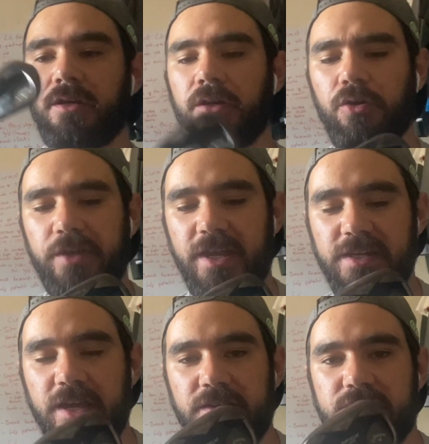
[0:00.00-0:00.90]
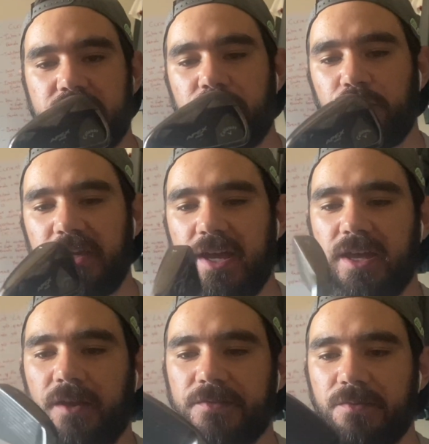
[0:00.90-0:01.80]
Okay, next we
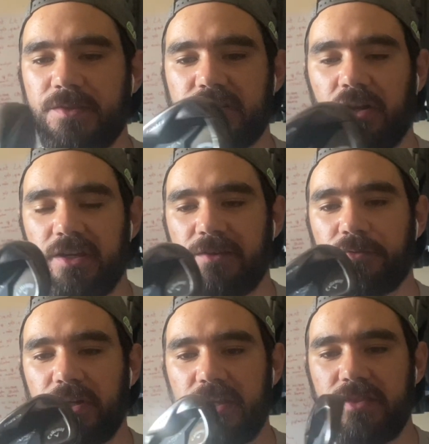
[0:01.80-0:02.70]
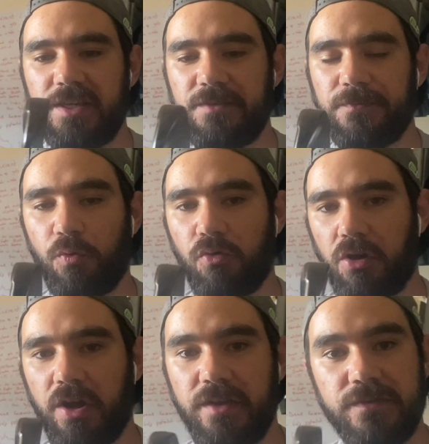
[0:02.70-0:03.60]
have something slightly different in the
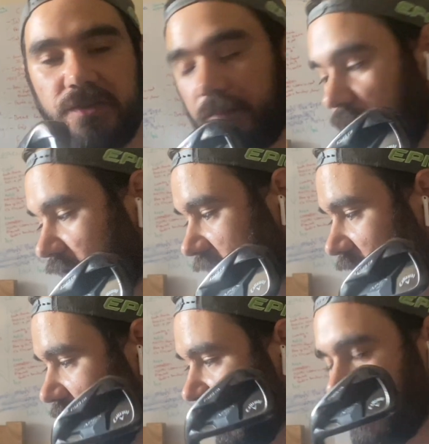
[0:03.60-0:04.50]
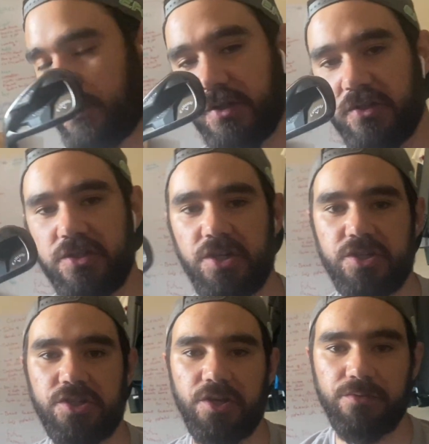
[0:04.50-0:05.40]
4 iron. So my irons, which I just
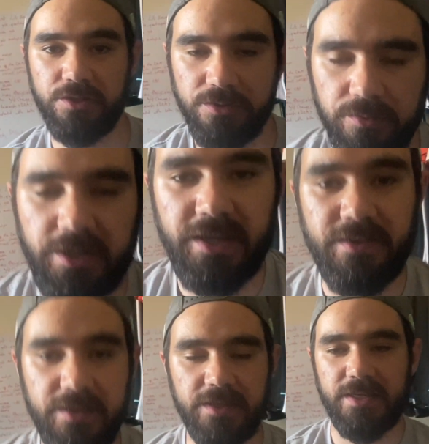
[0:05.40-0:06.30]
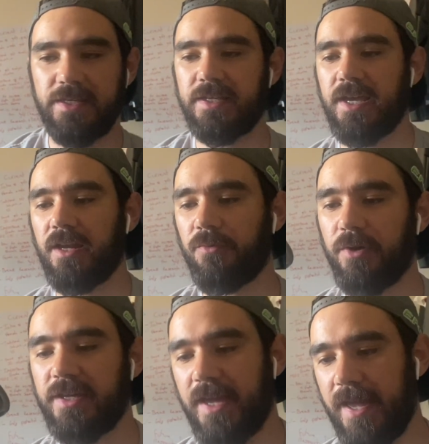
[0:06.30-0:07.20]
shown you in the
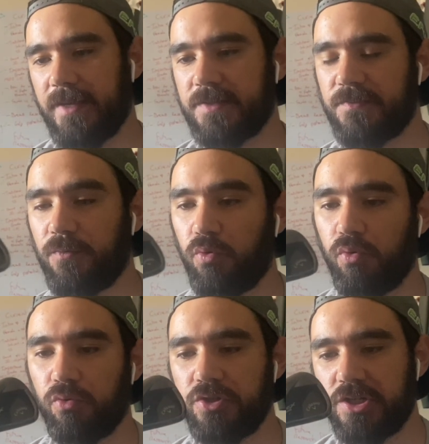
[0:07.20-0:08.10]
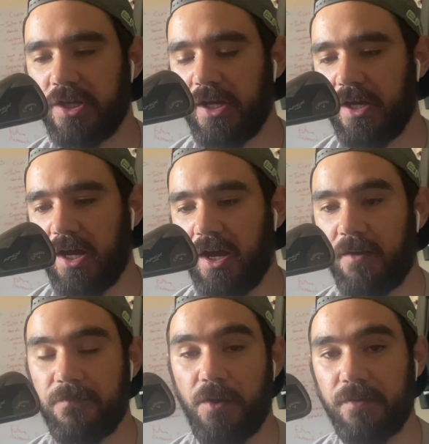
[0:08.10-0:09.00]
Callaway X Forged,
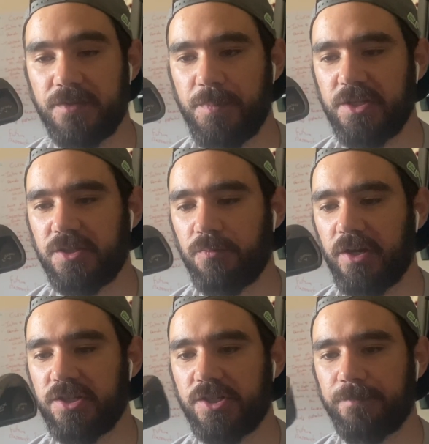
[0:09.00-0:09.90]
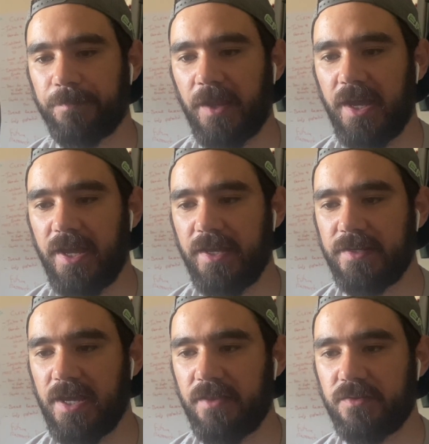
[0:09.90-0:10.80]
are 5 to pitching wedge.
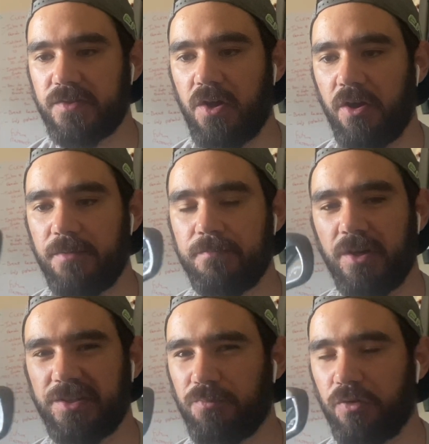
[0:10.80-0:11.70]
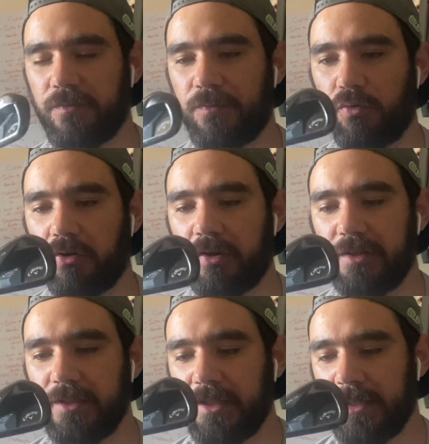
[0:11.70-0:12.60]
And at the time, I didn't want a 4
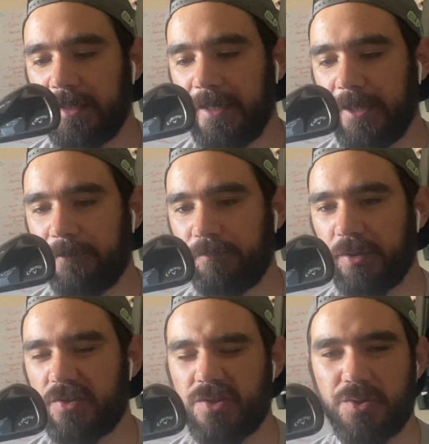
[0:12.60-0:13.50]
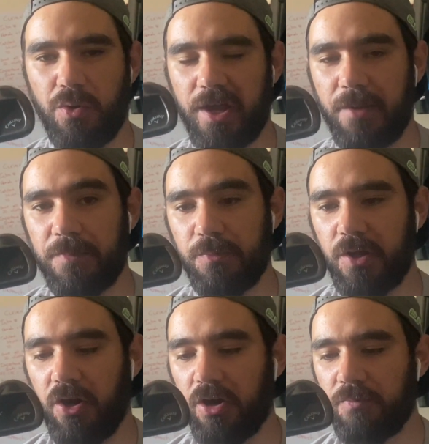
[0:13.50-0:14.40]
iron because I was quite happy with
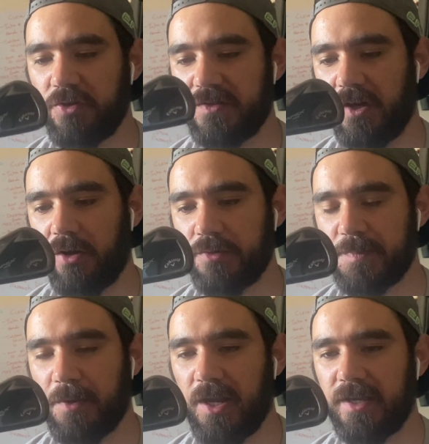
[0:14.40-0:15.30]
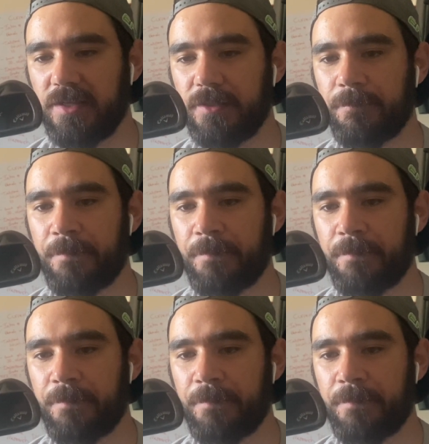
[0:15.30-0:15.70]
the hybrids I was playing.